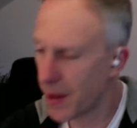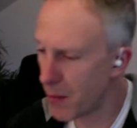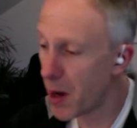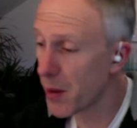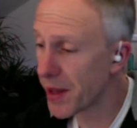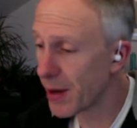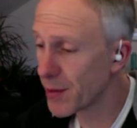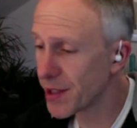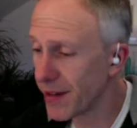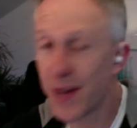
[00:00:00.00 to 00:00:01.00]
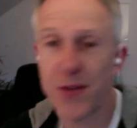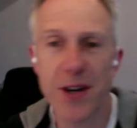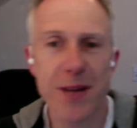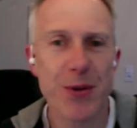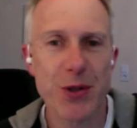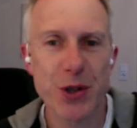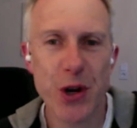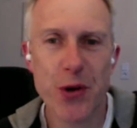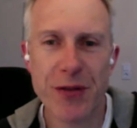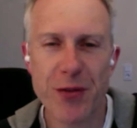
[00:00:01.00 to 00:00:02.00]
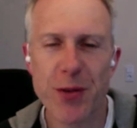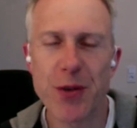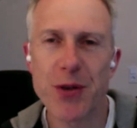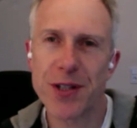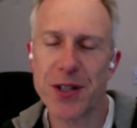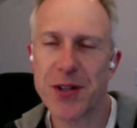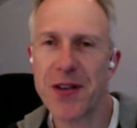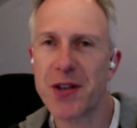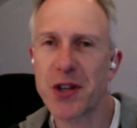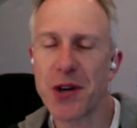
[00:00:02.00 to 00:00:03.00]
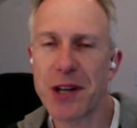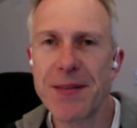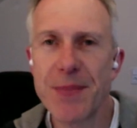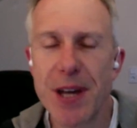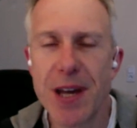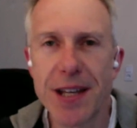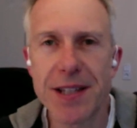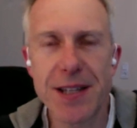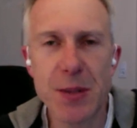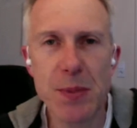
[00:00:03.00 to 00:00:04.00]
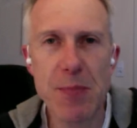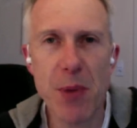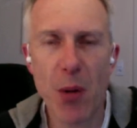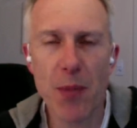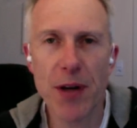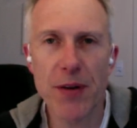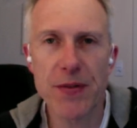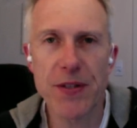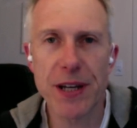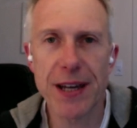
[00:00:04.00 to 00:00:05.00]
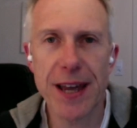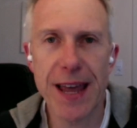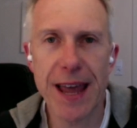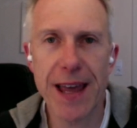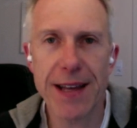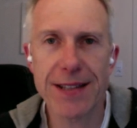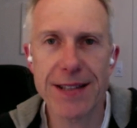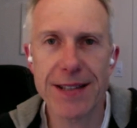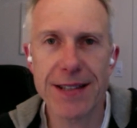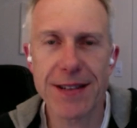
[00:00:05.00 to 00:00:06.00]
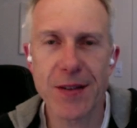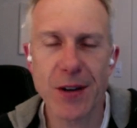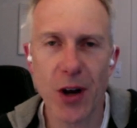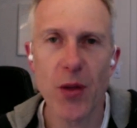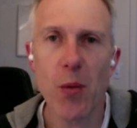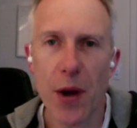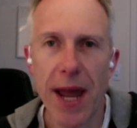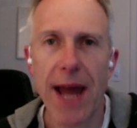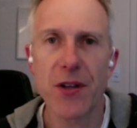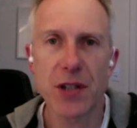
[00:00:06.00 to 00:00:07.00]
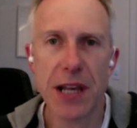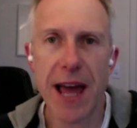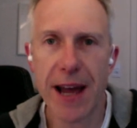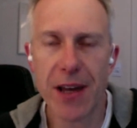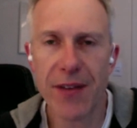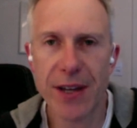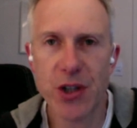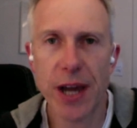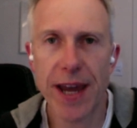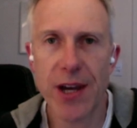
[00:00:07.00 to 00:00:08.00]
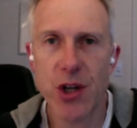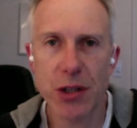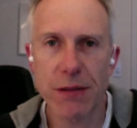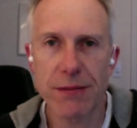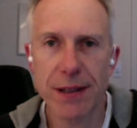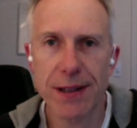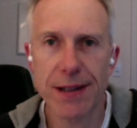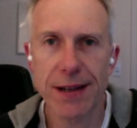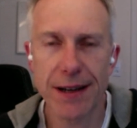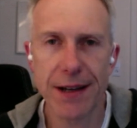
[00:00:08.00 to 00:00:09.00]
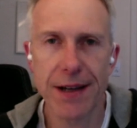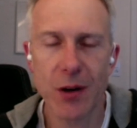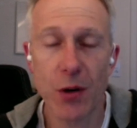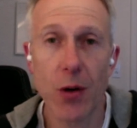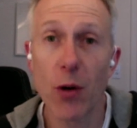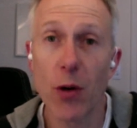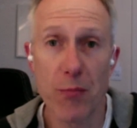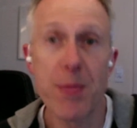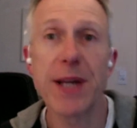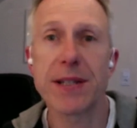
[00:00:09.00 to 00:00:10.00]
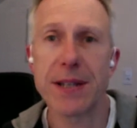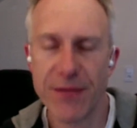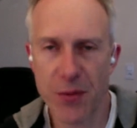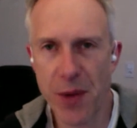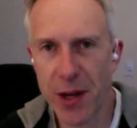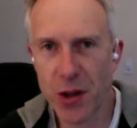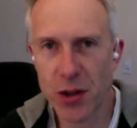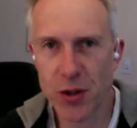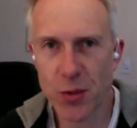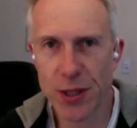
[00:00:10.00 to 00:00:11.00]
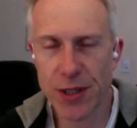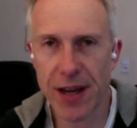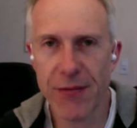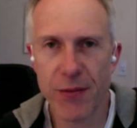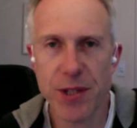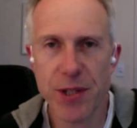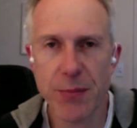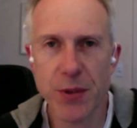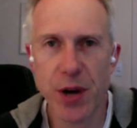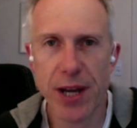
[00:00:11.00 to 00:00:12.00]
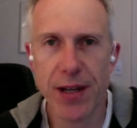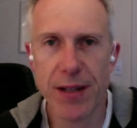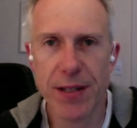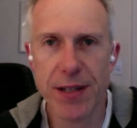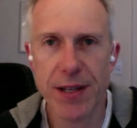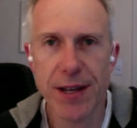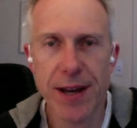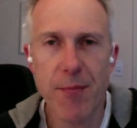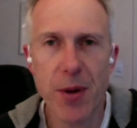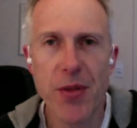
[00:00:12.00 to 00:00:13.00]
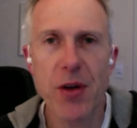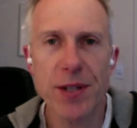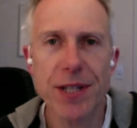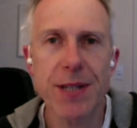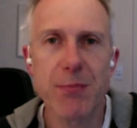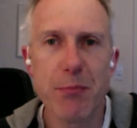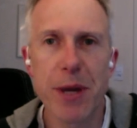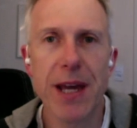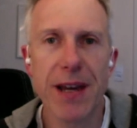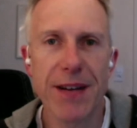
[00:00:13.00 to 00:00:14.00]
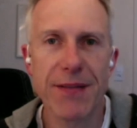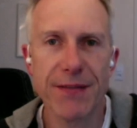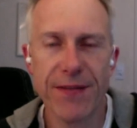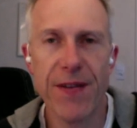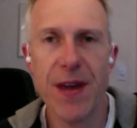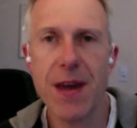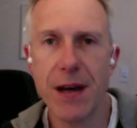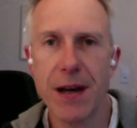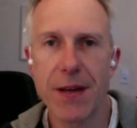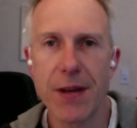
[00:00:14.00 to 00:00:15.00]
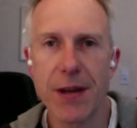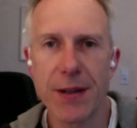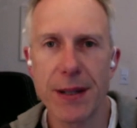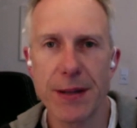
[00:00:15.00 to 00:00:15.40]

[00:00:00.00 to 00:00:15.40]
by the way, I found the name. It was Joni from New Jersey. So thank you, Joni. It seems to me, Bob, that it's on the one hand there's a lack of education or misinformation, shall we say, from some trainers, but there is this big fear that